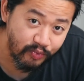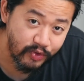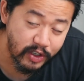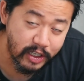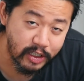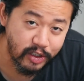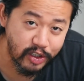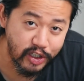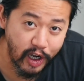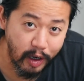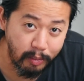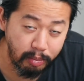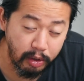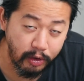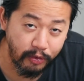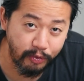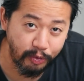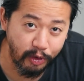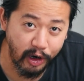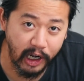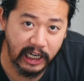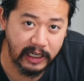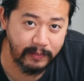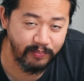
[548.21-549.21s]
The double
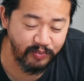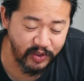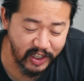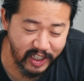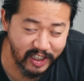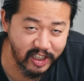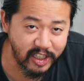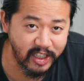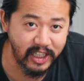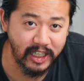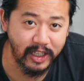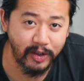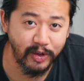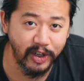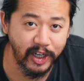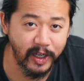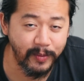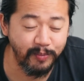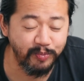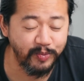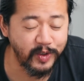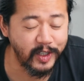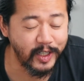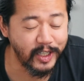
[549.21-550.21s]
fried
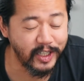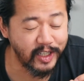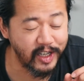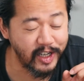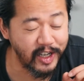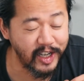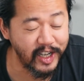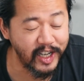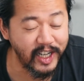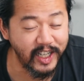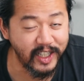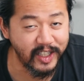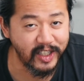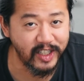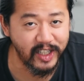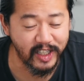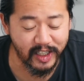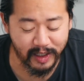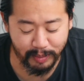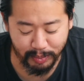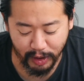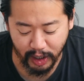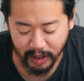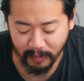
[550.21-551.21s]
exterior just hits the
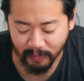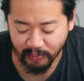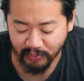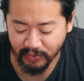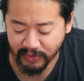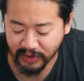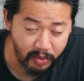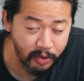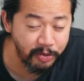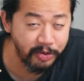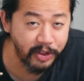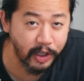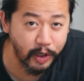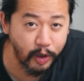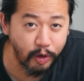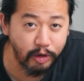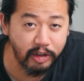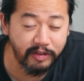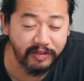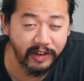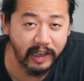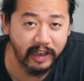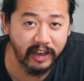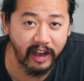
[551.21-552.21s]
spot. The
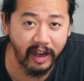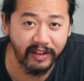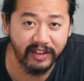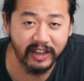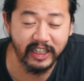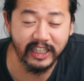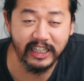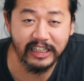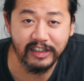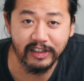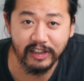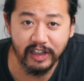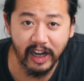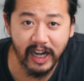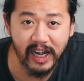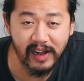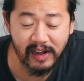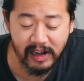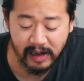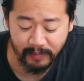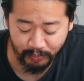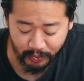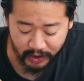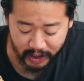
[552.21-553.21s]
cauliflower on the inside
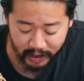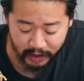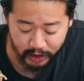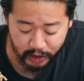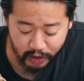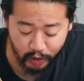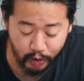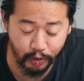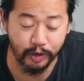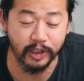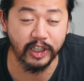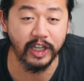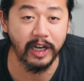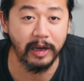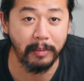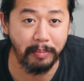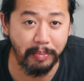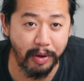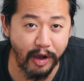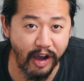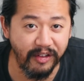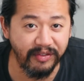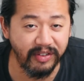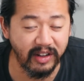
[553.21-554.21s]
is cooked
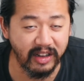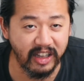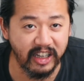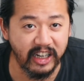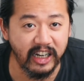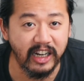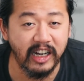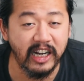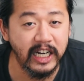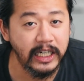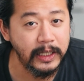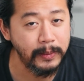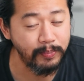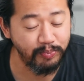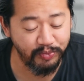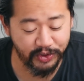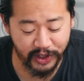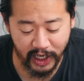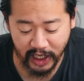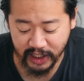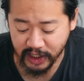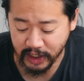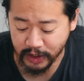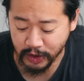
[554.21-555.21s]
perfectly,
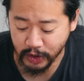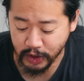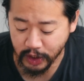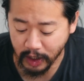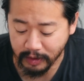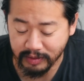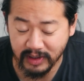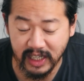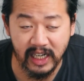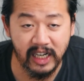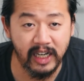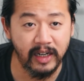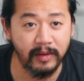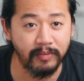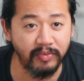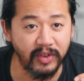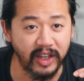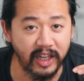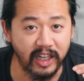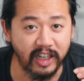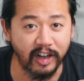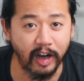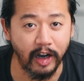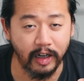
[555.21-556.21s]
nice and soft,
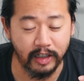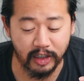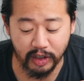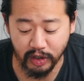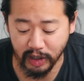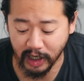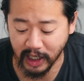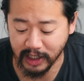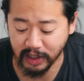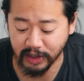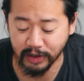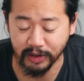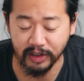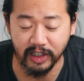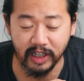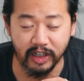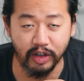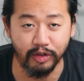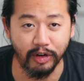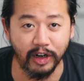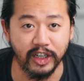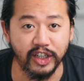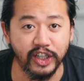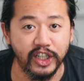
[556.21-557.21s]
in contrast to the
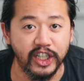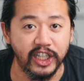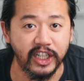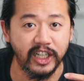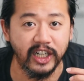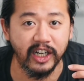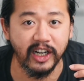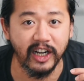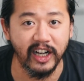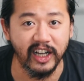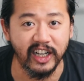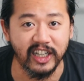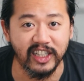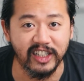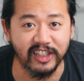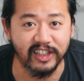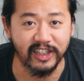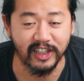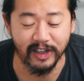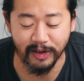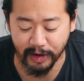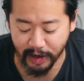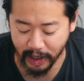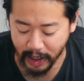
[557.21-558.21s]
crunchy
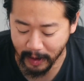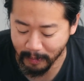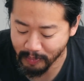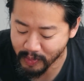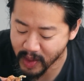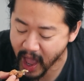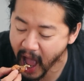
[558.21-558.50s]
exterior.